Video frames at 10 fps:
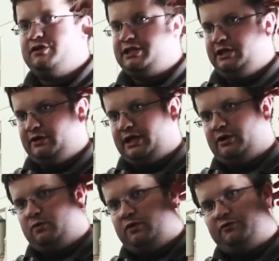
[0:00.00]
us here at
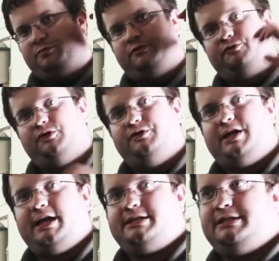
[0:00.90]
Airwolf prefer the
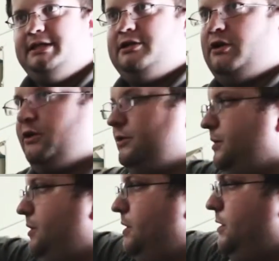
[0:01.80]
SD card
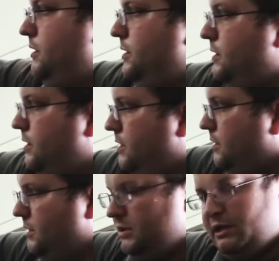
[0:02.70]

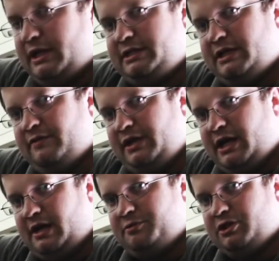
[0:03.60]
connectivity
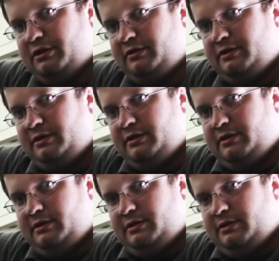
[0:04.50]
option.
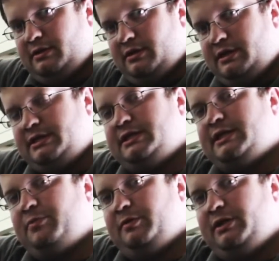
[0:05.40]
This is
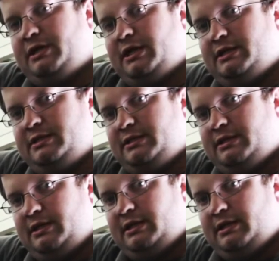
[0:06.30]
simply because